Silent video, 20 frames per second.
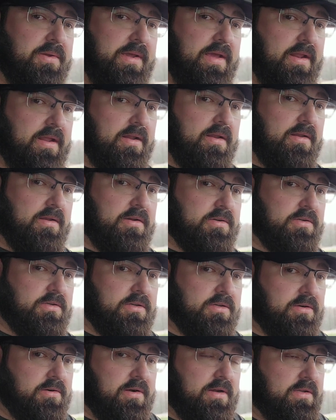you get it. You're
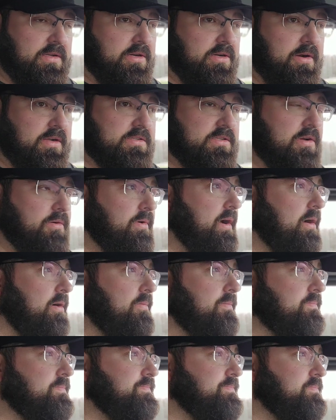you're you're SOL.